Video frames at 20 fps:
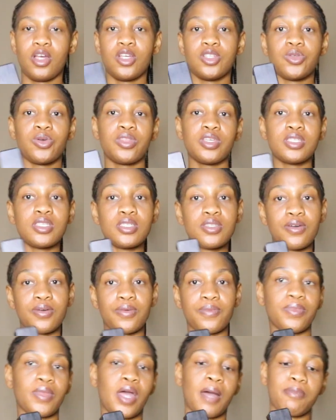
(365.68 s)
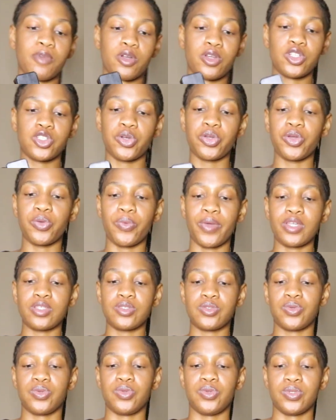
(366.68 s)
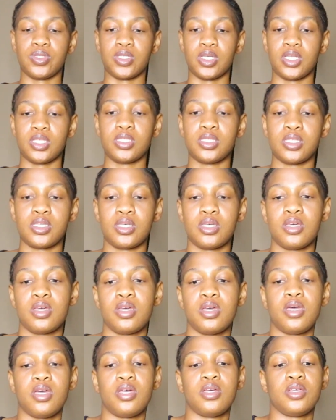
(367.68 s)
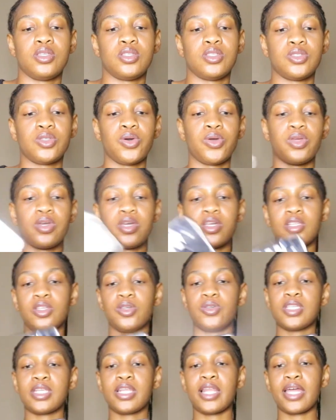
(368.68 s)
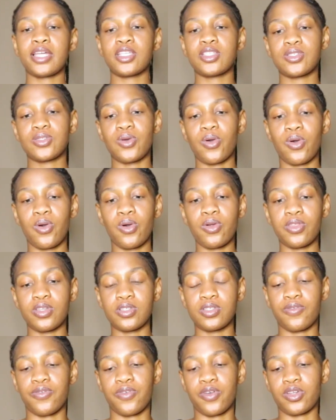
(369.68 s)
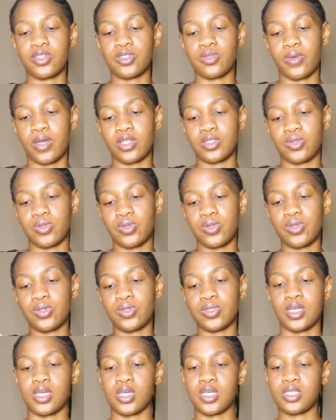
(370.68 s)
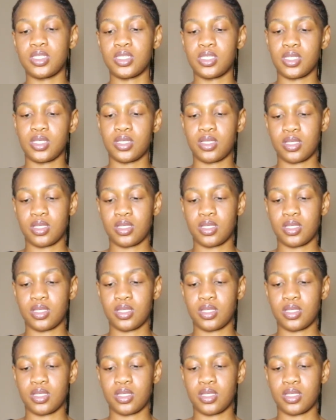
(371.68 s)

so this is the, I'm going to show you ways to use it. So you can use it like so. This is the first way to use it.